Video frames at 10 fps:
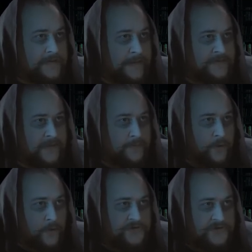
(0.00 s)
He was a
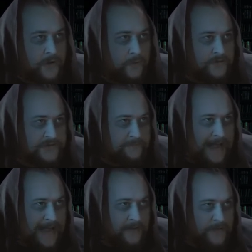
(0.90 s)
broad-shouldered
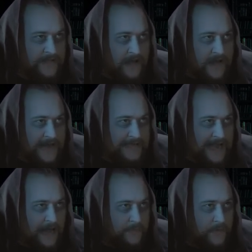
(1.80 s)
man with high
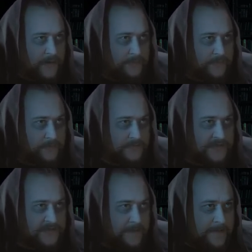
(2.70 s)
cowboy
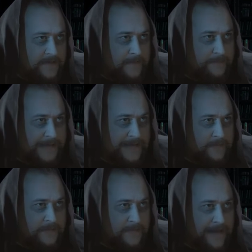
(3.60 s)
boots,
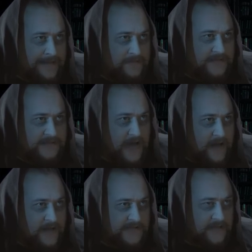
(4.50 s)
complete with the metal
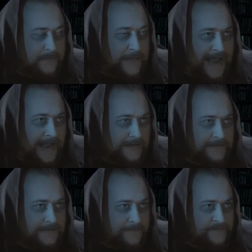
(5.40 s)
stars on the
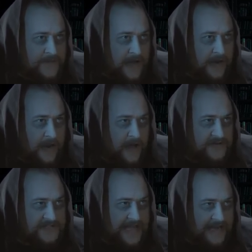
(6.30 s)
back. A
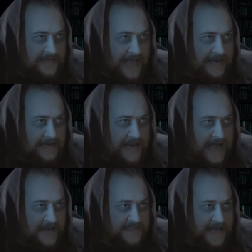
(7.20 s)
large 10-gallon
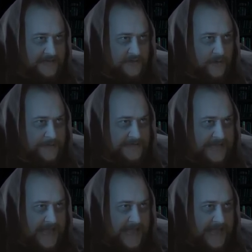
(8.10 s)
hat sat atop his